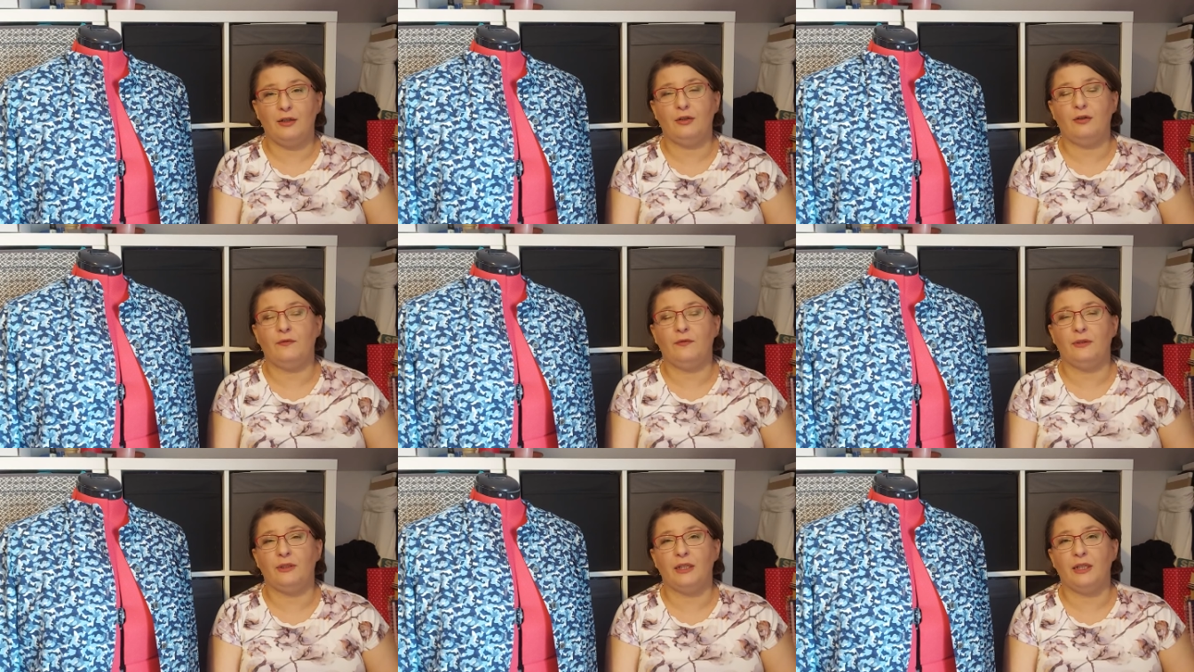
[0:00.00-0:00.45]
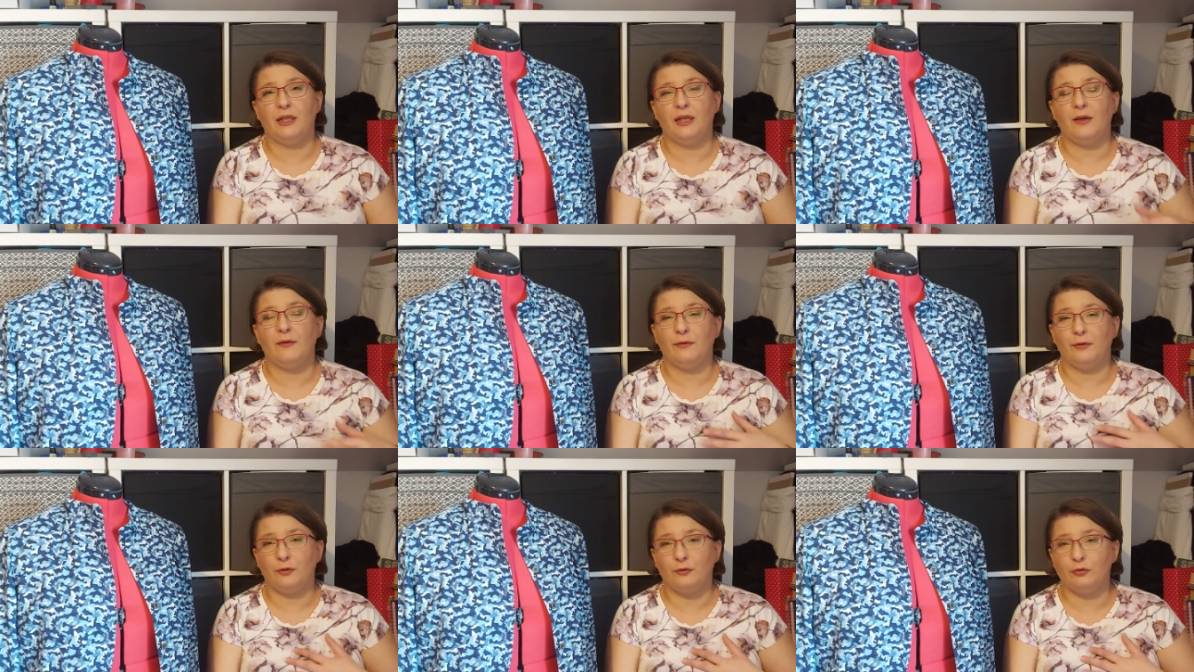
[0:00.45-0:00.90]
love it. I
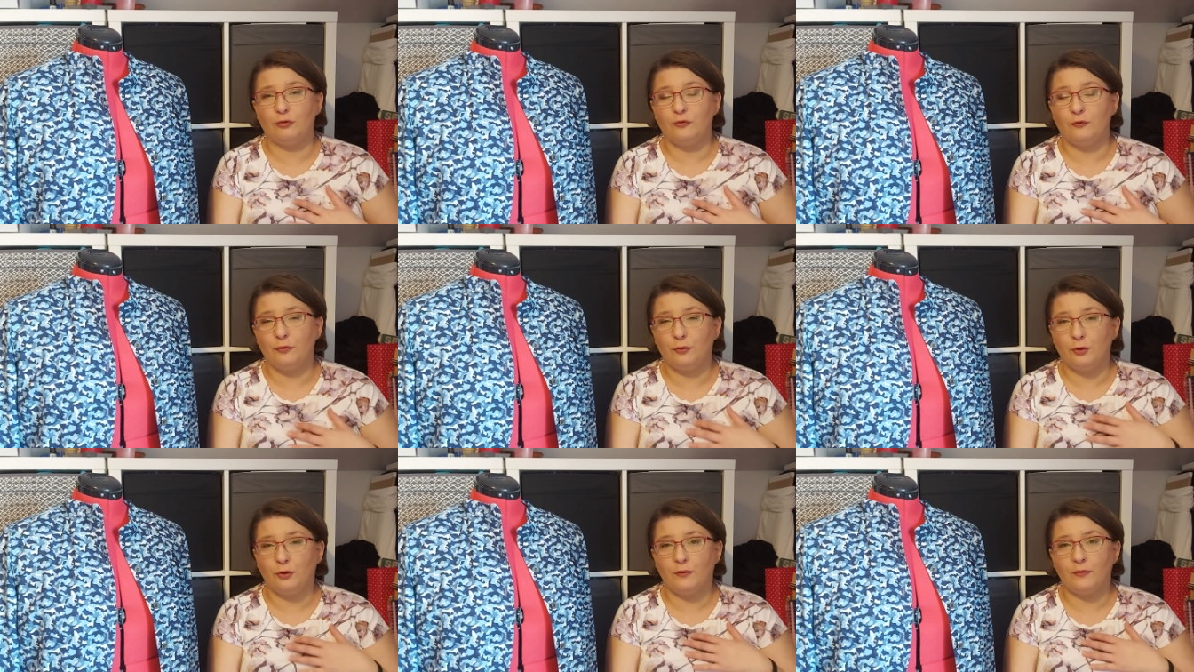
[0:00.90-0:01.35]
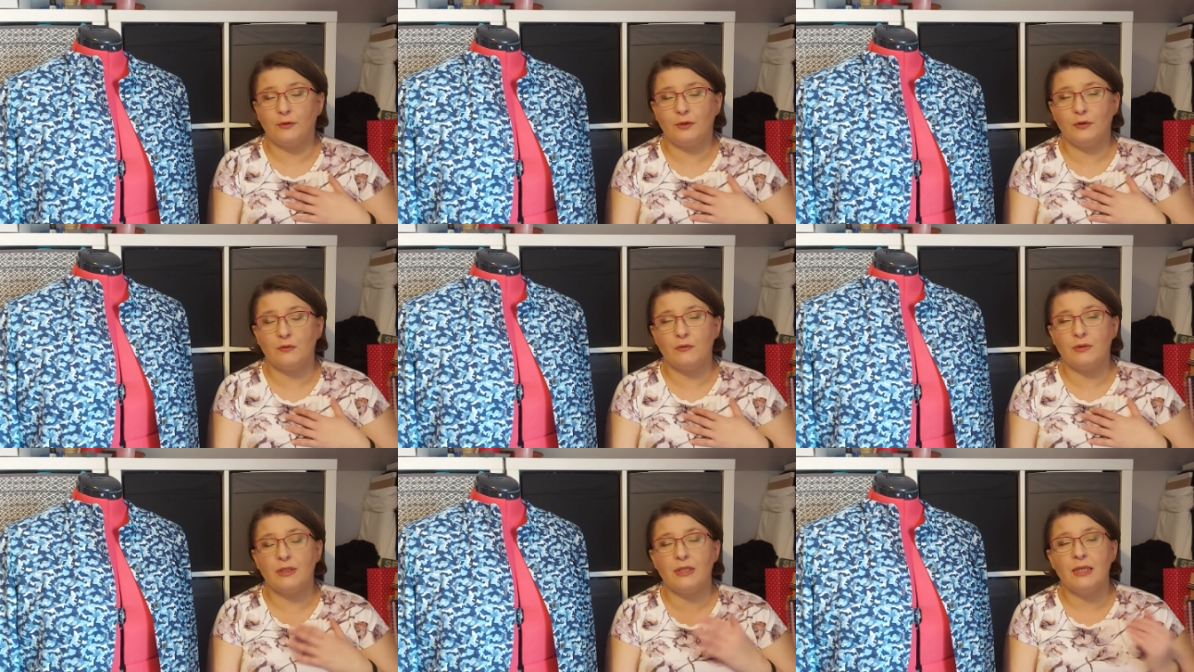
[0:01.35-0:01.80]
have a good few of
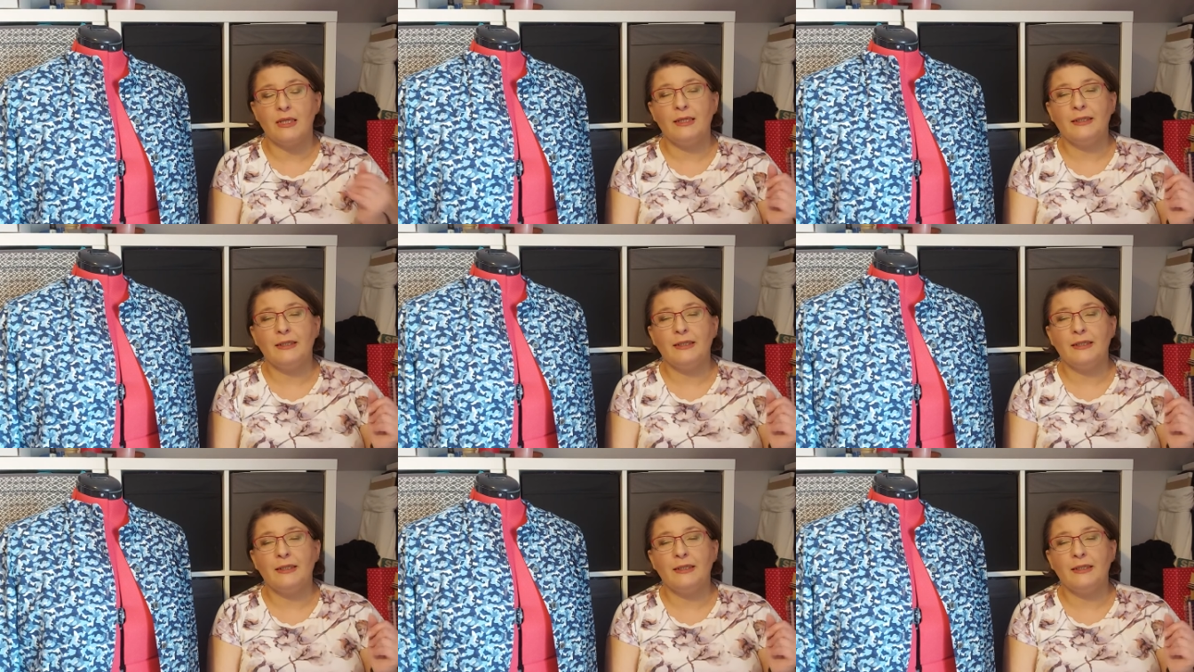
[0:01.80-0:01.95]
those